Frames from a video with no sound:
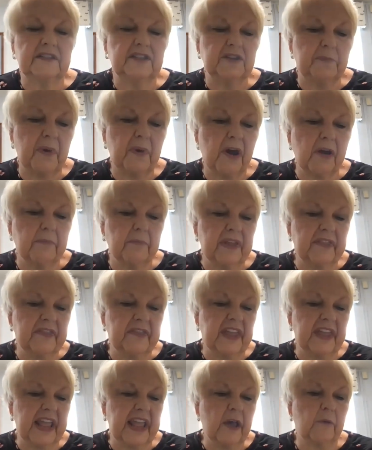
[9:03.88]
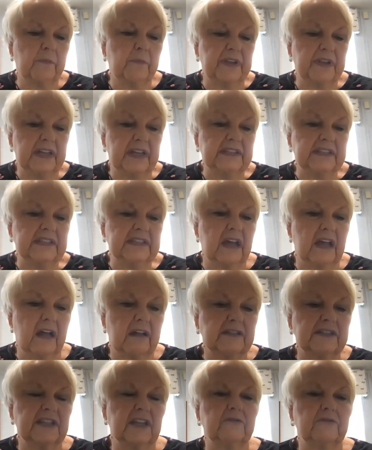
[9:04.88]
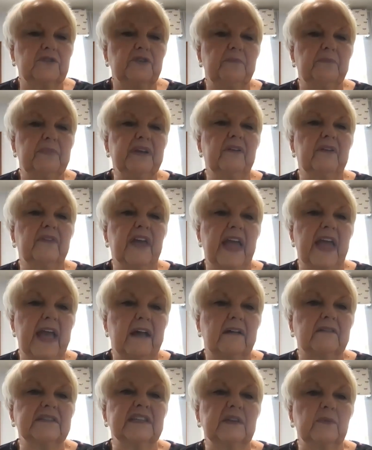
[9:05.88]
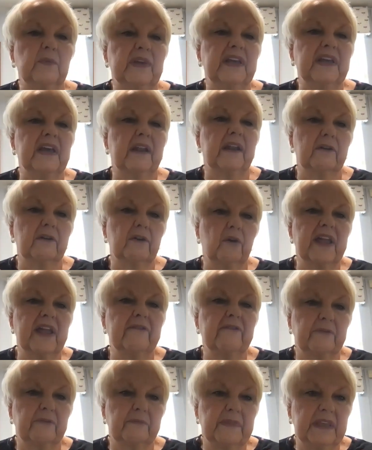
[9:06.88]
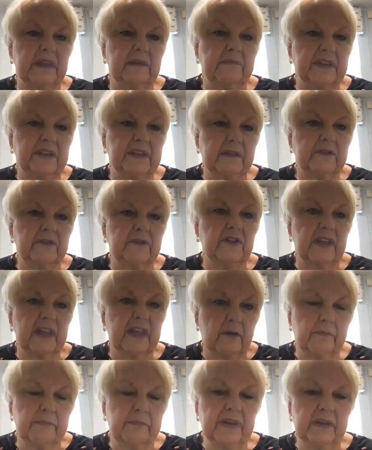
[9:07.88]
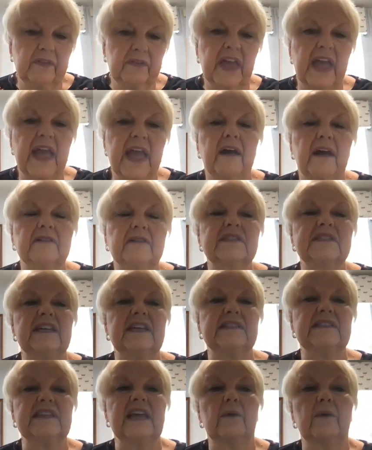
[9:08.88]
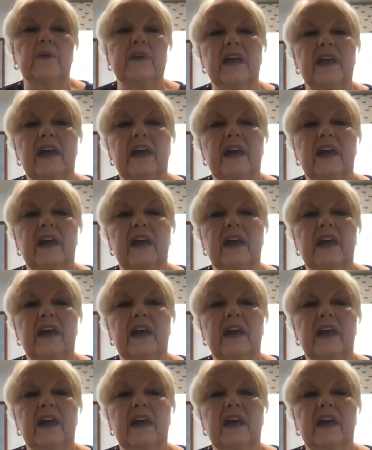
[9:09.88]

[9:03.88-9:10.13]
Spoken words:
department that helped us also to build the housing. We got a grant from them to help build the house. That's how we